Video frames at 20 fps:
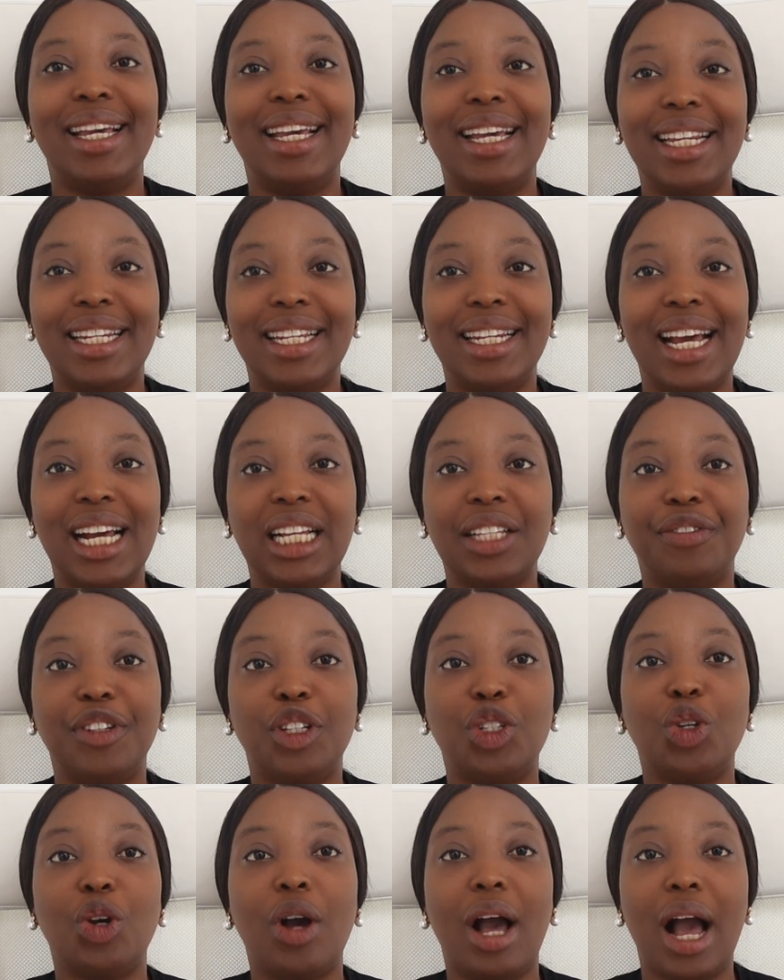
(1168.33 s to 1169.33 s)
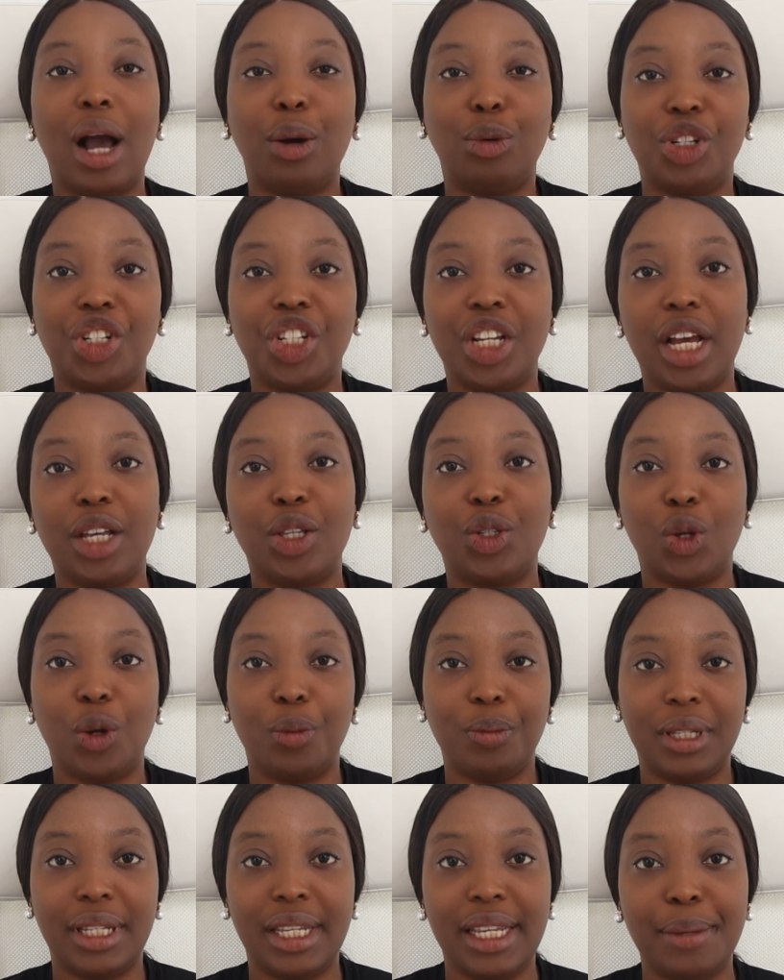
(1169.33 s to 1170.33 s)
In the next video, I will share
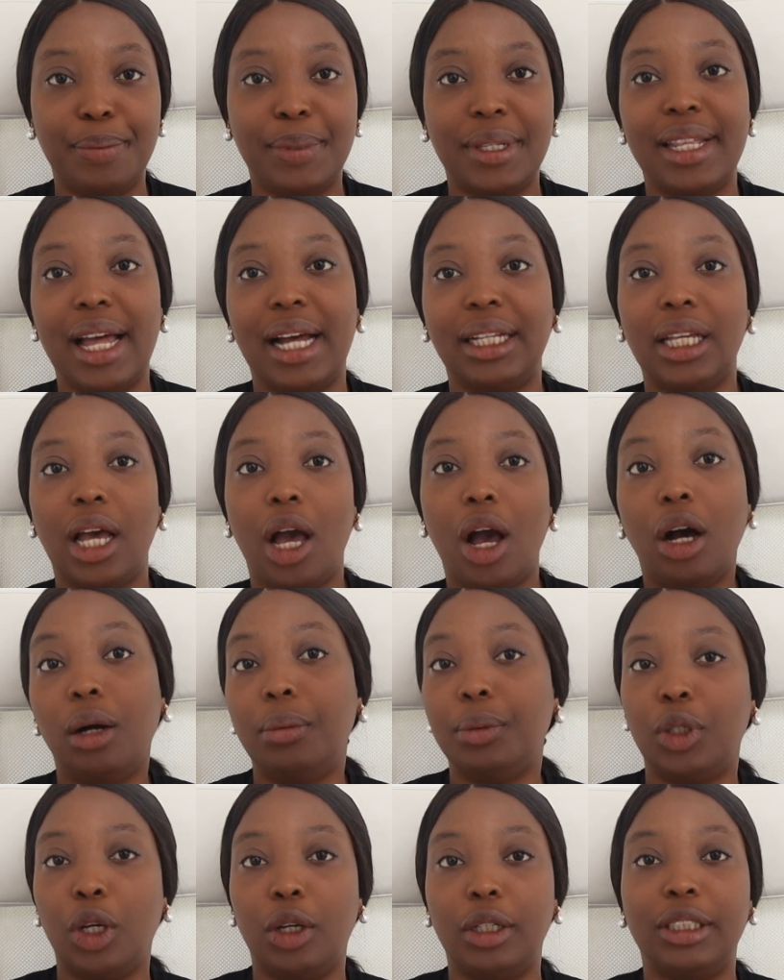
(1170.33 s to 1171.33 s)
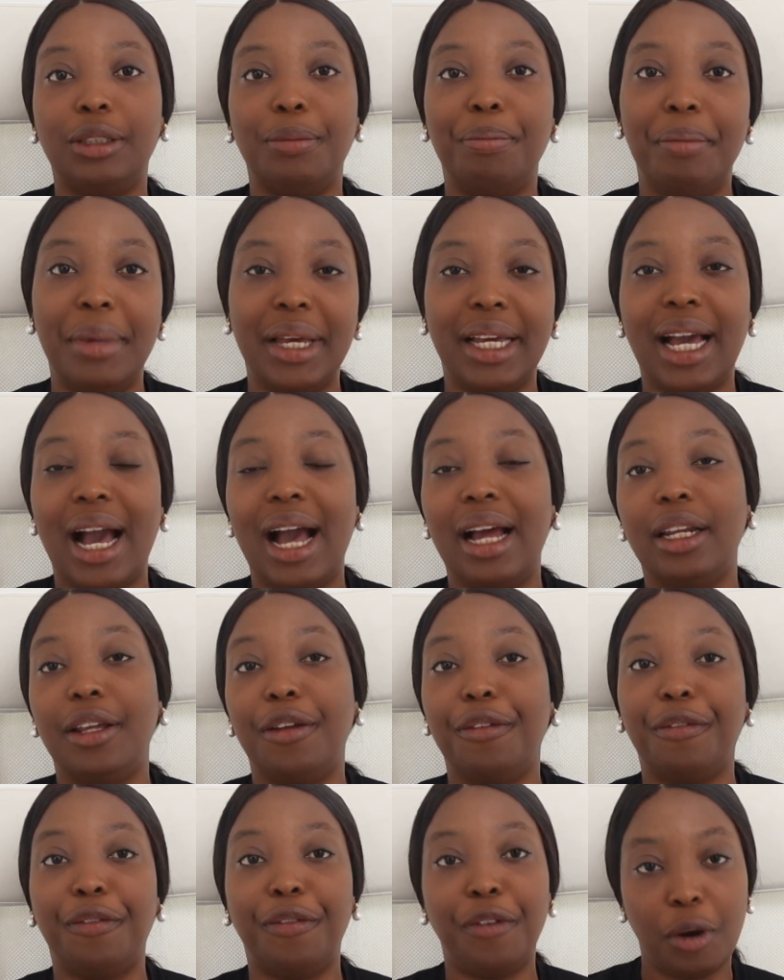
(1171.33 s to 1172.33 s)
some tips that helped us make an
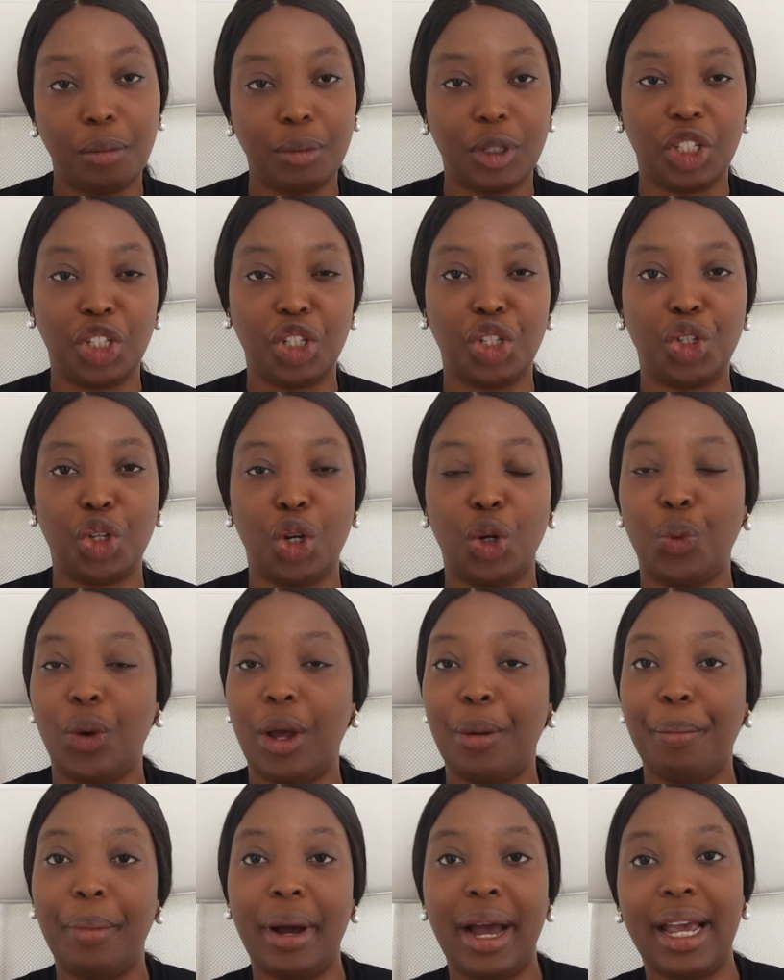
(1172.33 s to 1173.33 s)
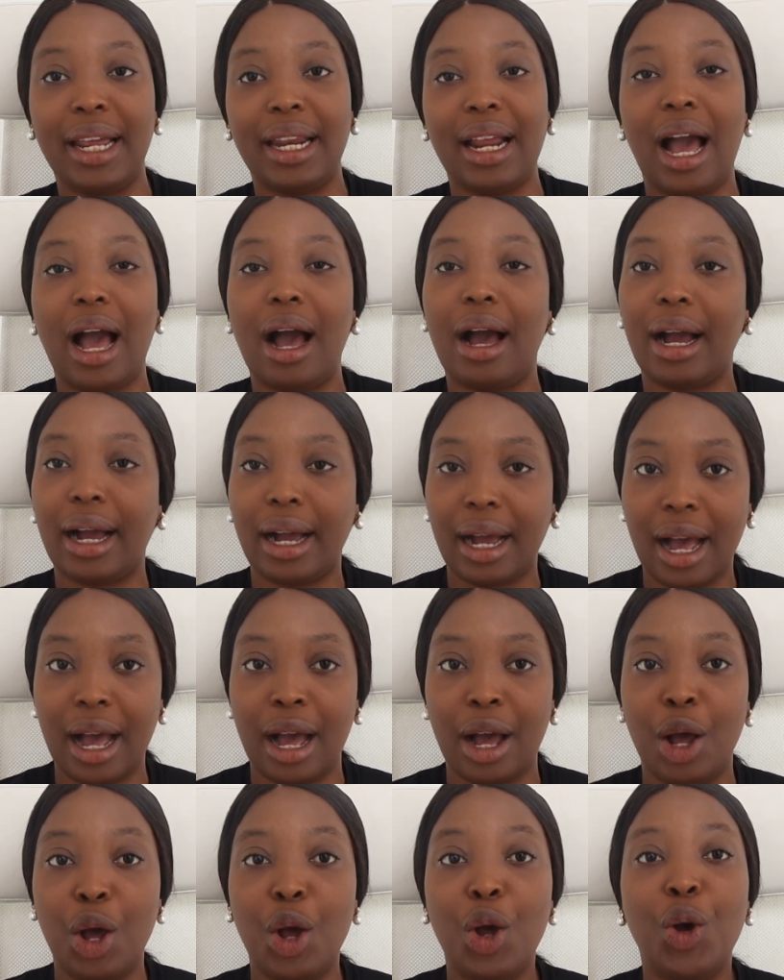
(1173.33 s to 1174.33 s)
informed decision when buying our
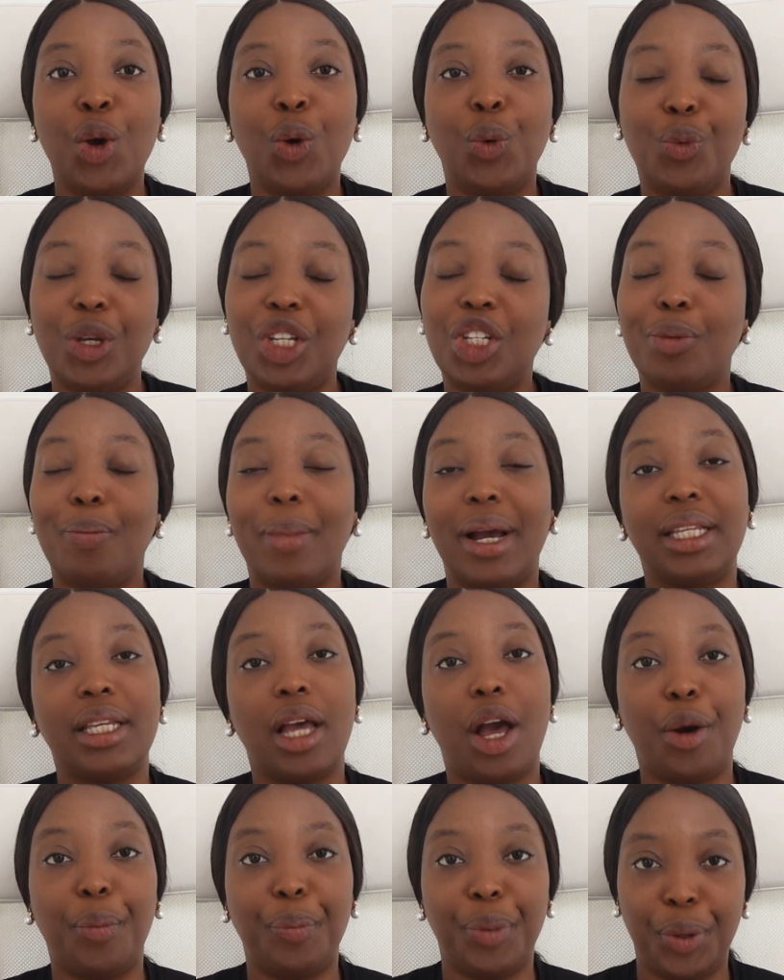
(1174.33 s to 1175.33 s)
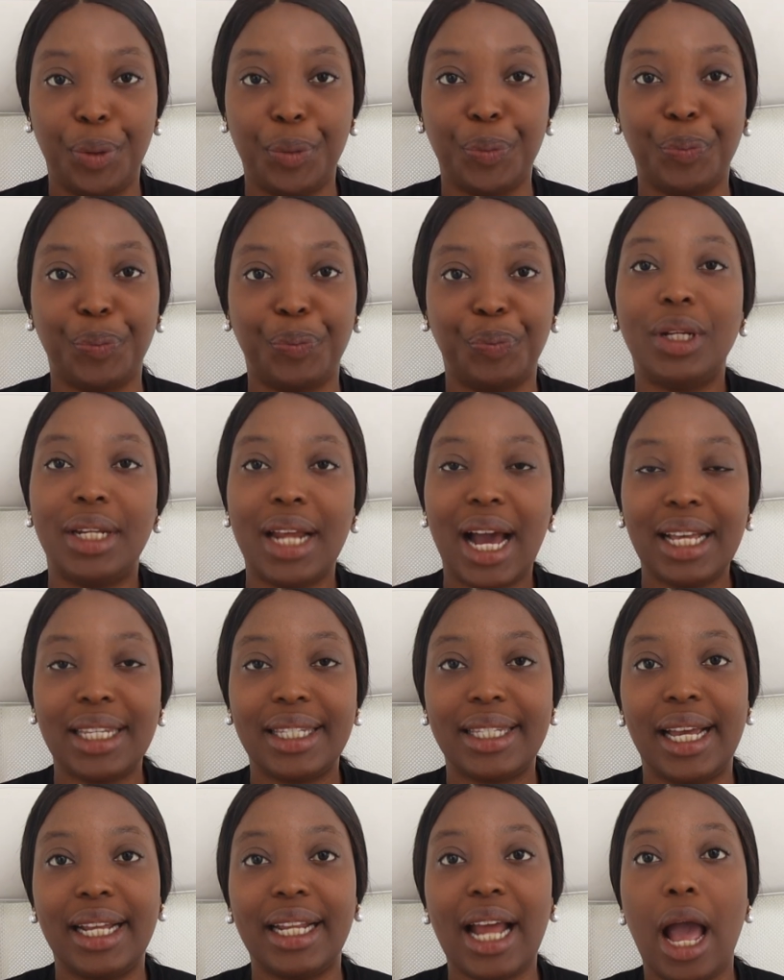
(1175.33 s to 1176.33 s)
car, which might help you. With
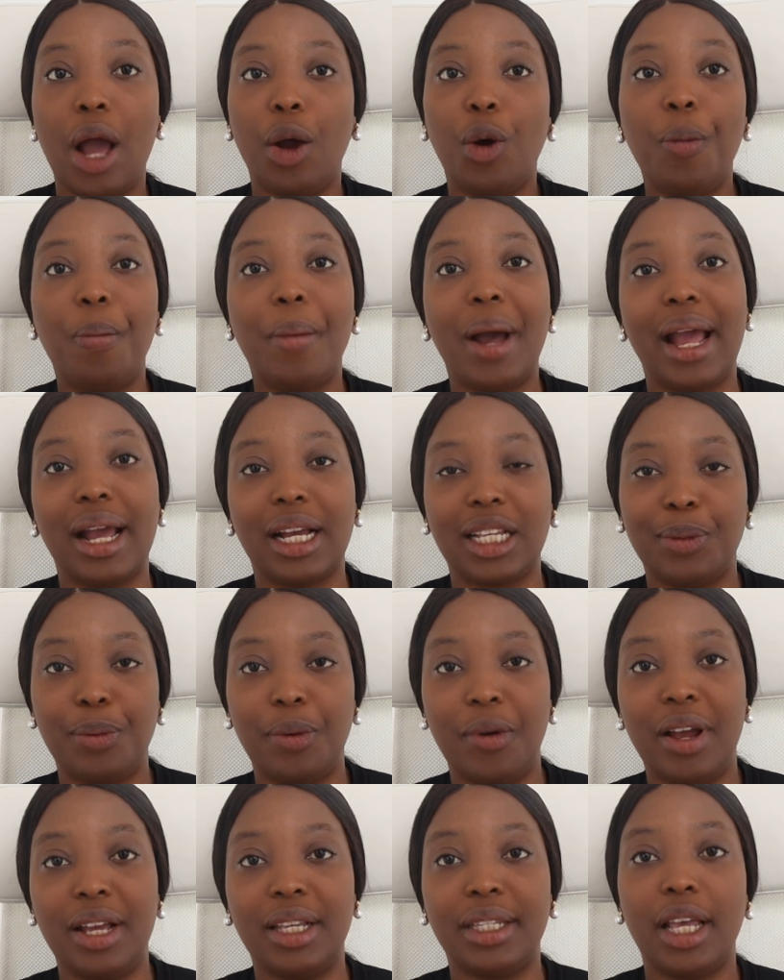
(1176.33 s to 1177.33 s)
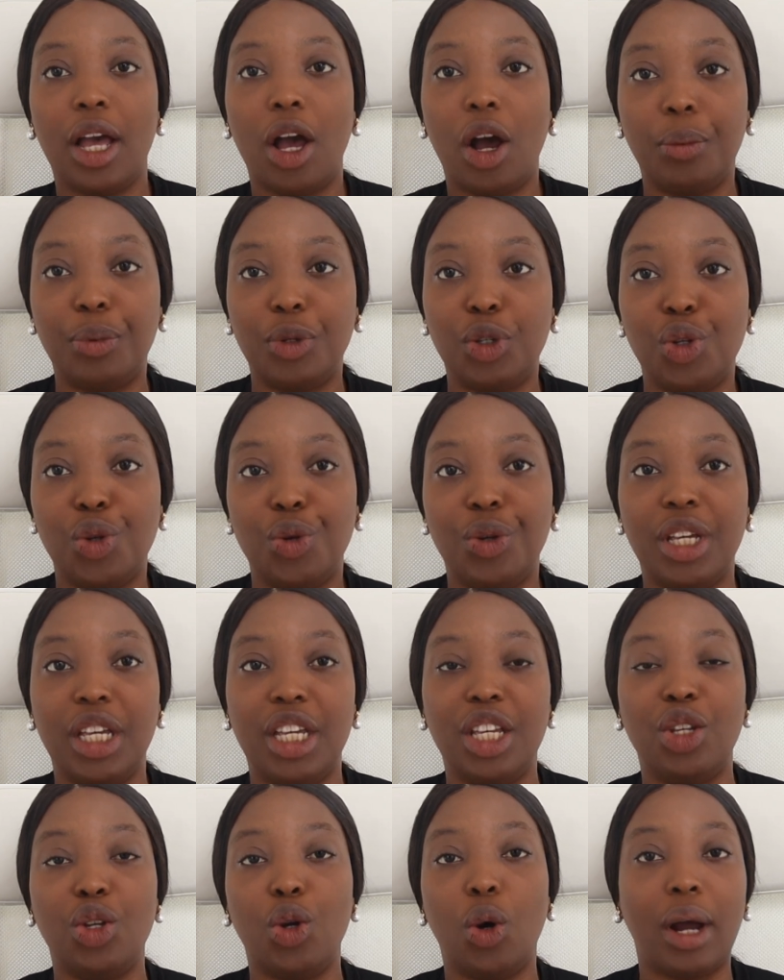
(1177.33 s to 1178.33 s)
that said, I hope my experience helps you
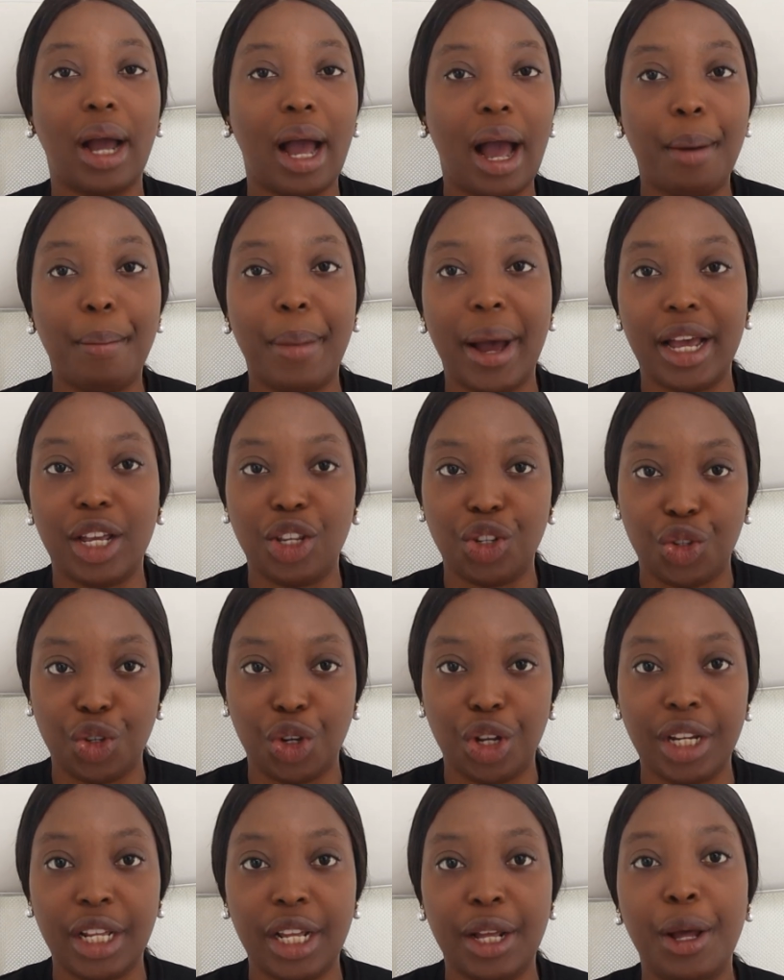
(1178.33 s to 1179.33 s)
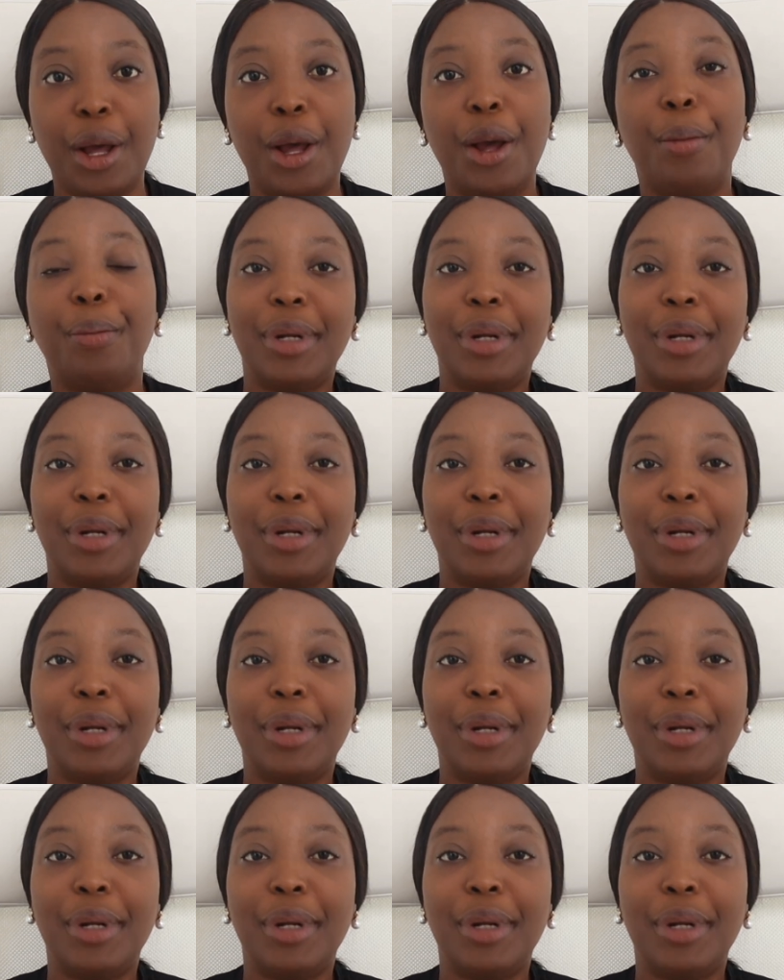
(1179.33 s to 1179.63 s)
in your car buying journey.